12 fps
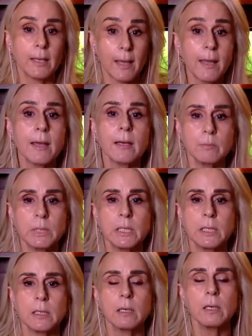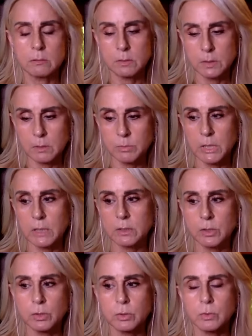can be
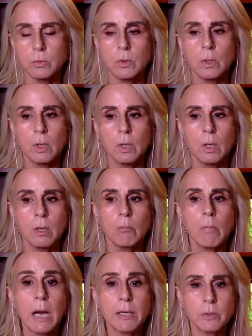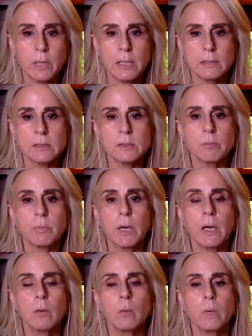subject to migraines,
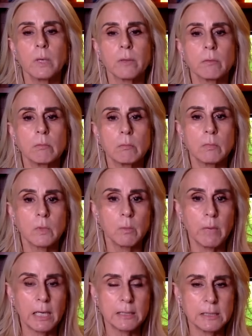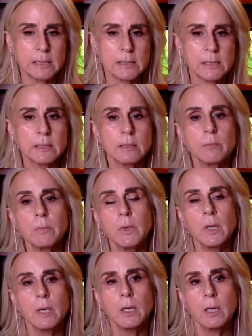but with the magnesium
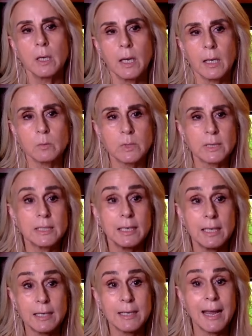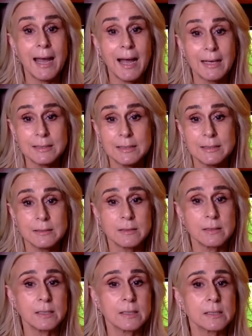and with the NAC,
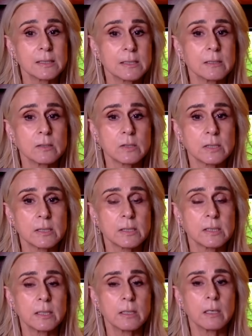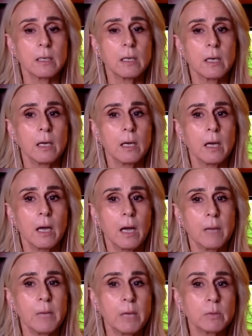the N-acetylcysteine,
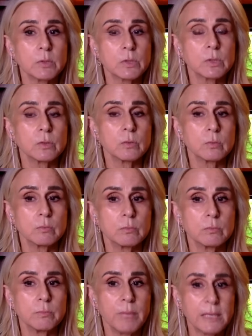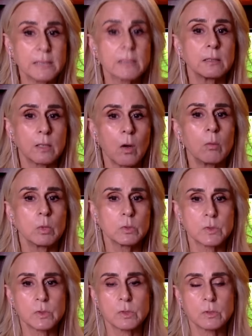I'm able to basically
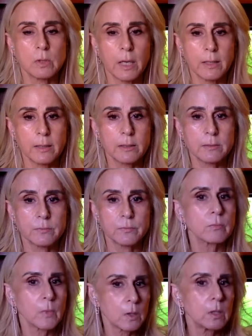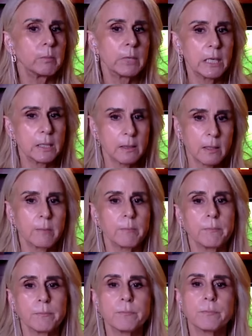almost like eliminate
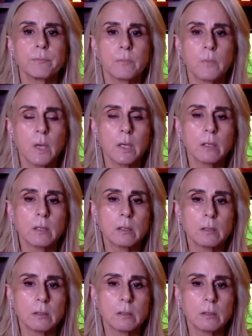them. Like